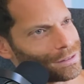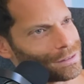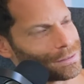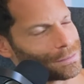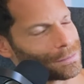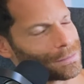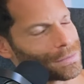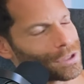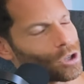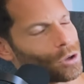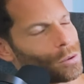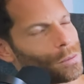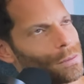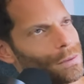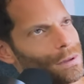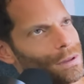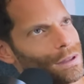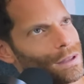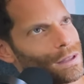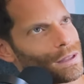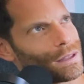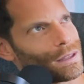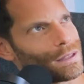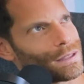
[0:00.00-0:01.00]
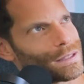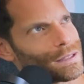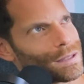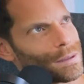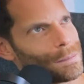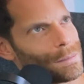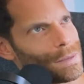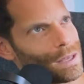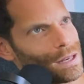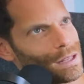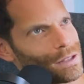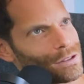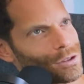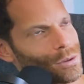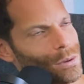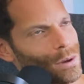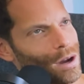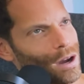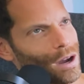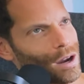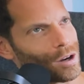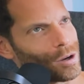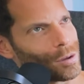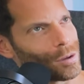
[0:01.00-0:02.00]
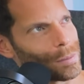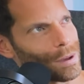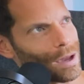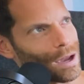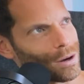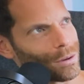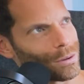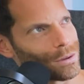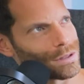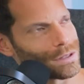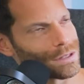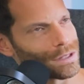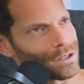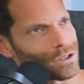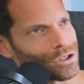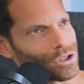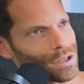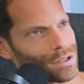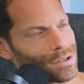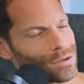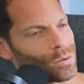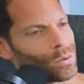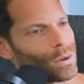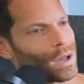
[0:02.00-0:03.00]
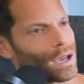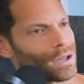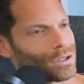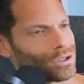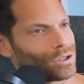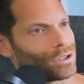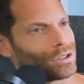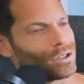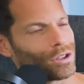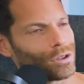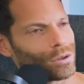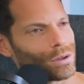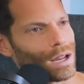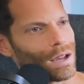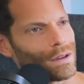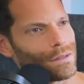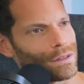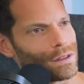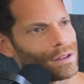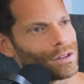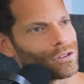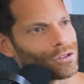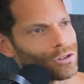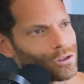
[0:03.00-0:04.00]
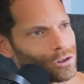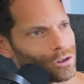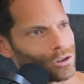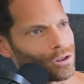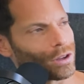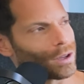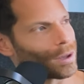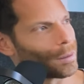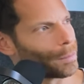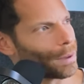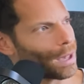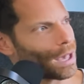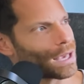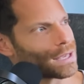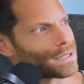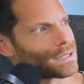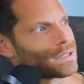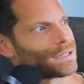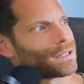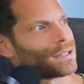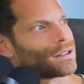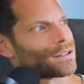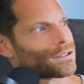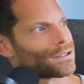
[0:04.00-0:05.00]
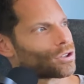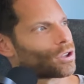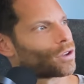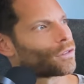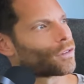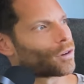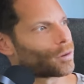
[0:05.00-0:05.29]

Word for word: so submitting to a higher power suggests we actually don't have the internal capacity to solve our